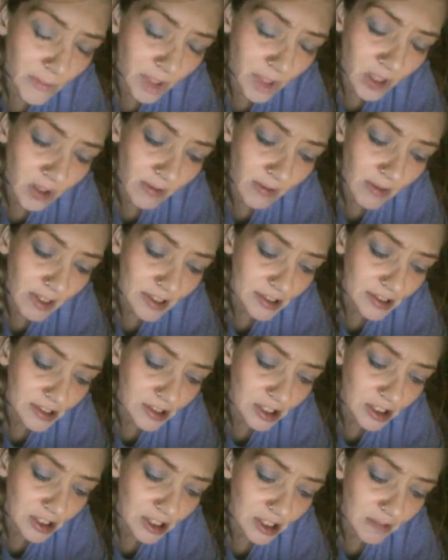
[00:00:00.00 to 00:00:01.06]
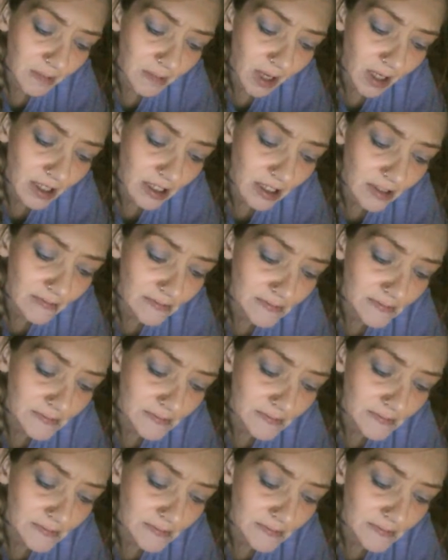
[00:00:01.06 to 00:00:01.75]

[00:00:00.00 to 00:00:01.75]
Not our place to judge anybody.